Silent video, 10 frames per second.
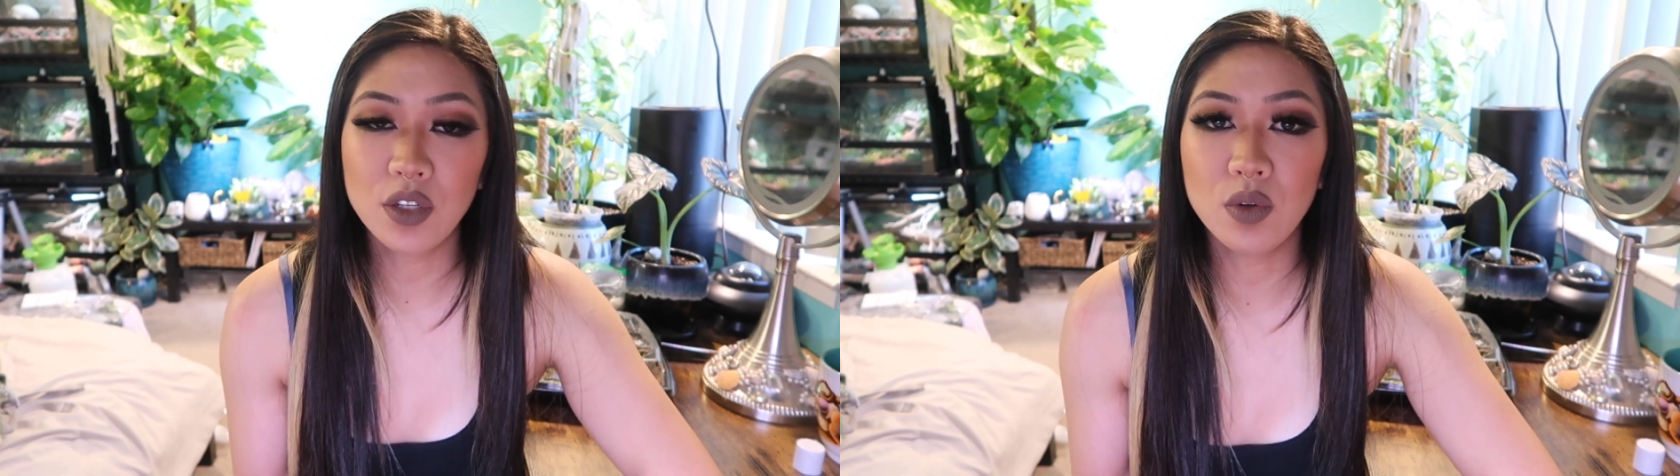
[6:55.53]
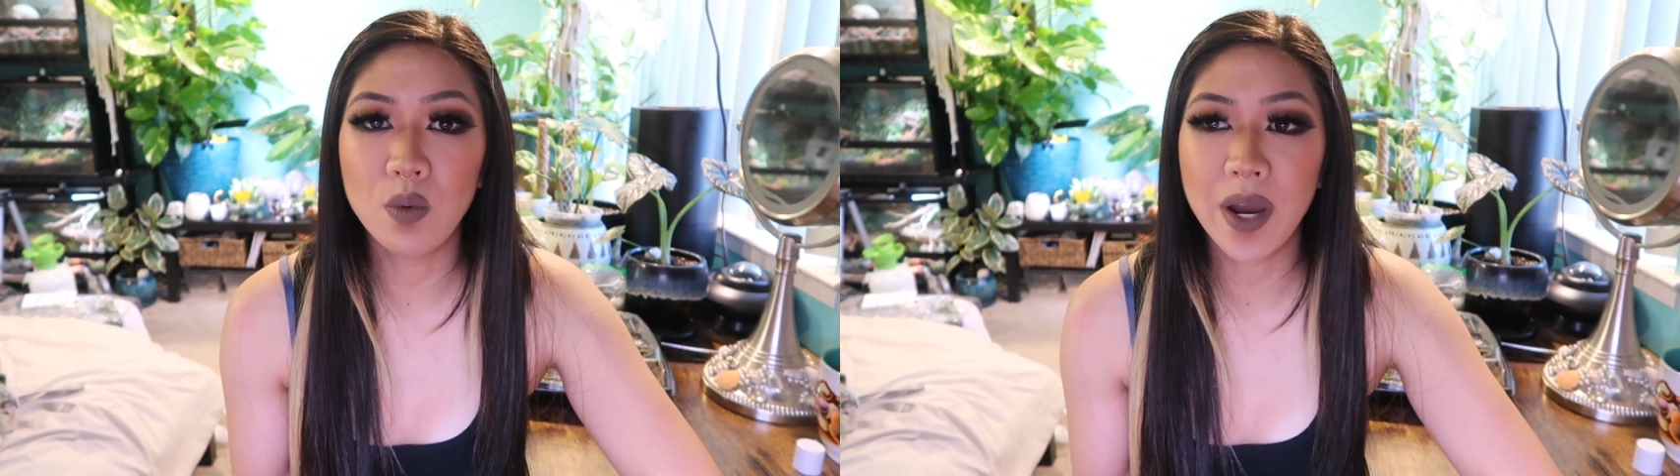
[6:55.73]

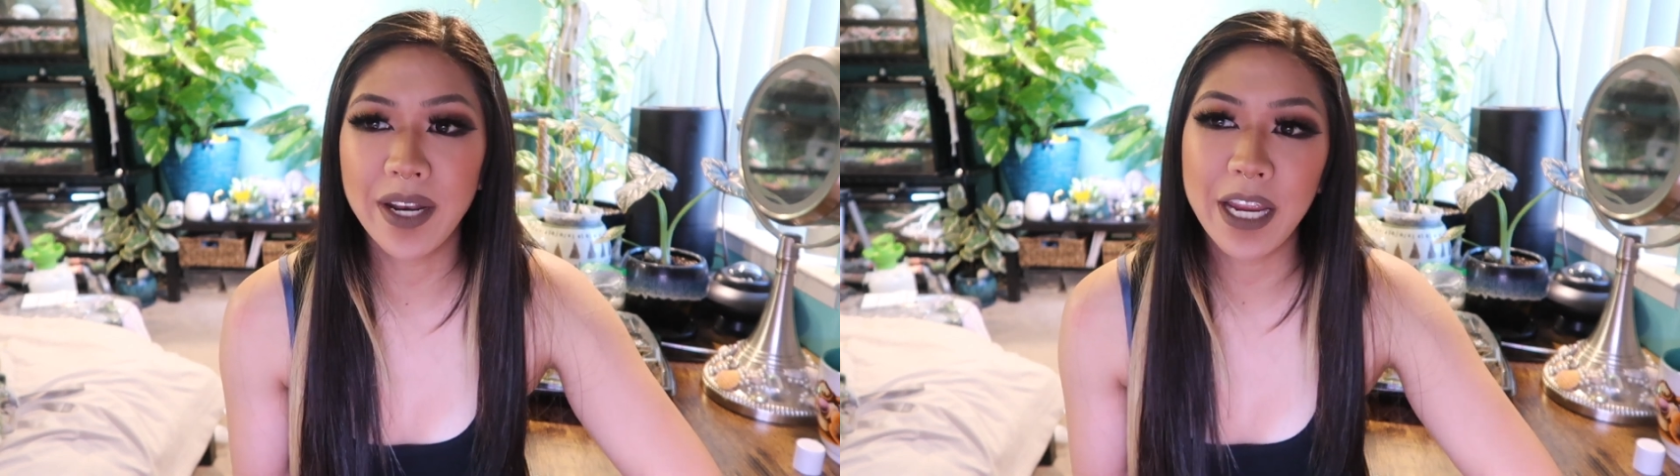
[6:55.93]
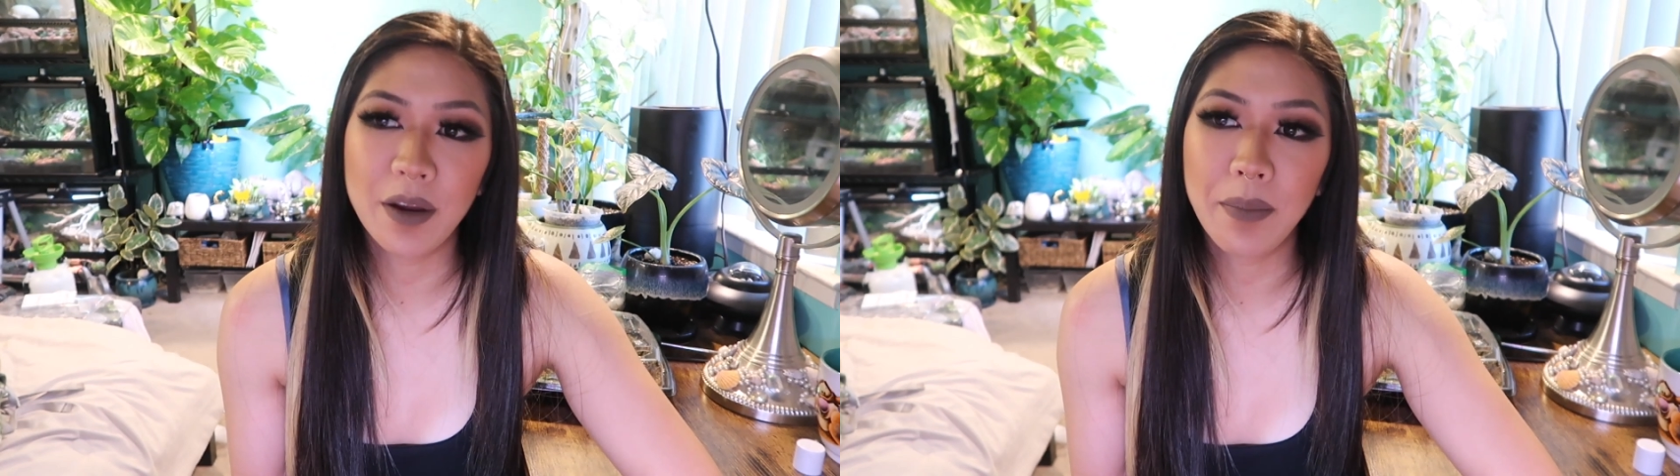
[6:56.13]
to
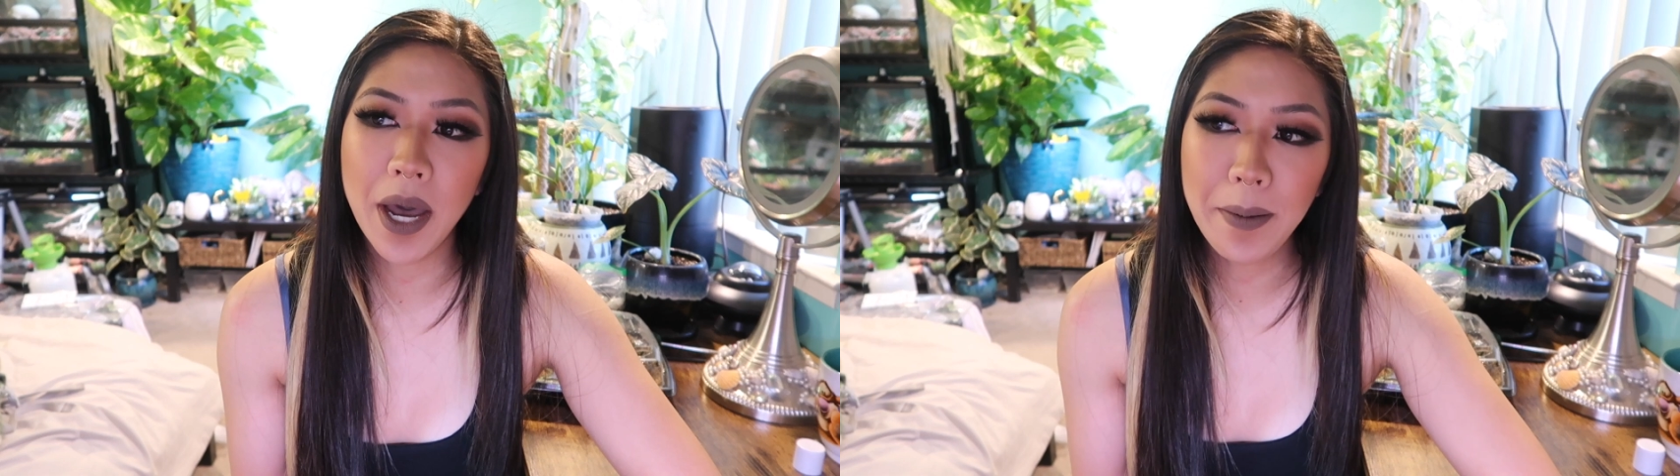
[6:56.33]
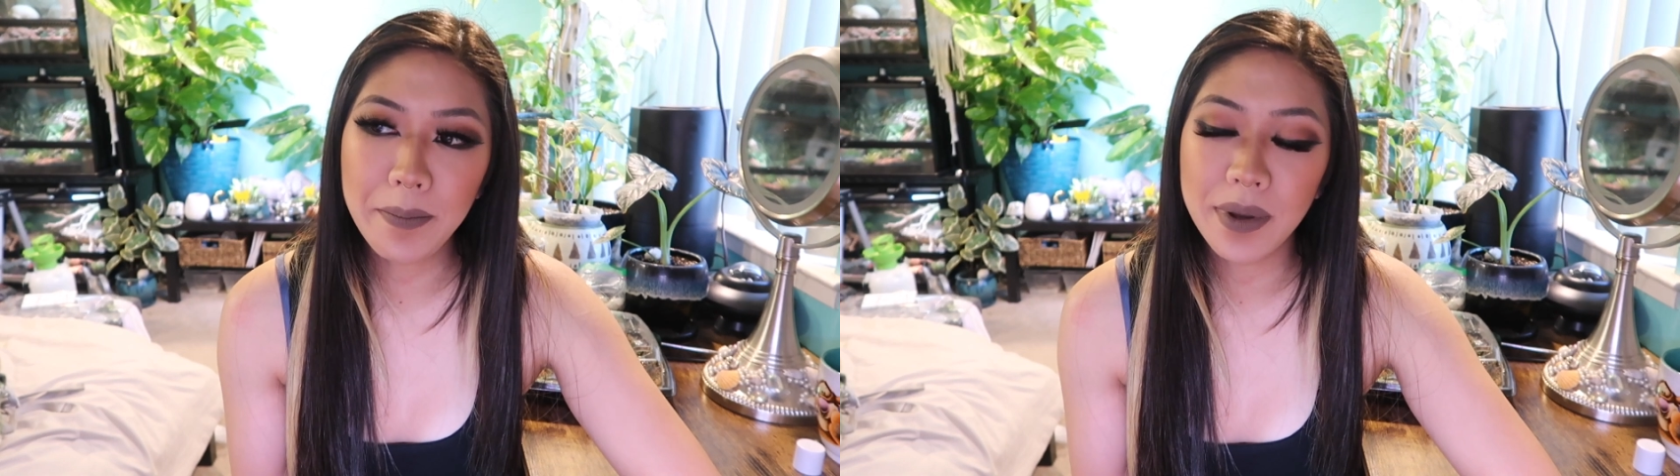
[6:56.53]
one air
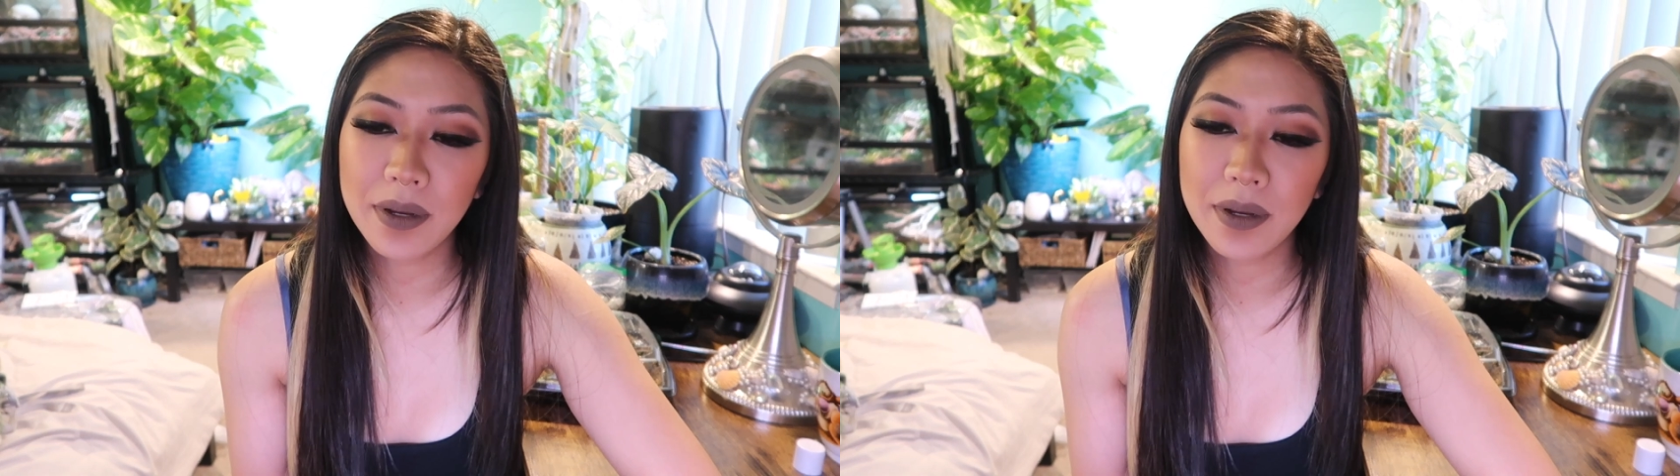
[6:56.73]
pump,